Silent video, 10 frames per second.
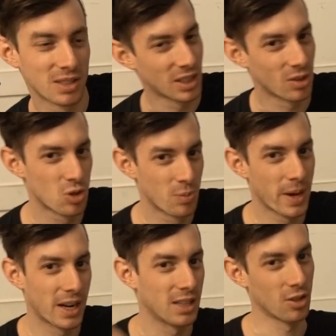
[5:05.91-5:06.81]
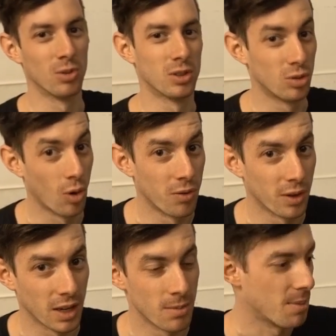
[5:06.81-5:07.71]
If they don't shoot better, I don't want to go
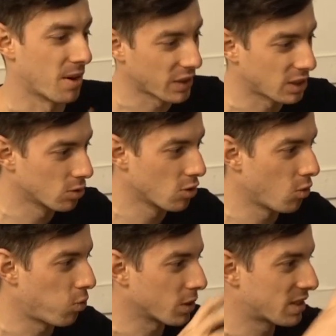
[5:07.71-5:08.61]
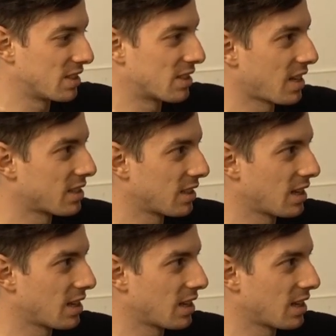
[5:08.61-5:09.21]
for them. But if I don't know what's inside the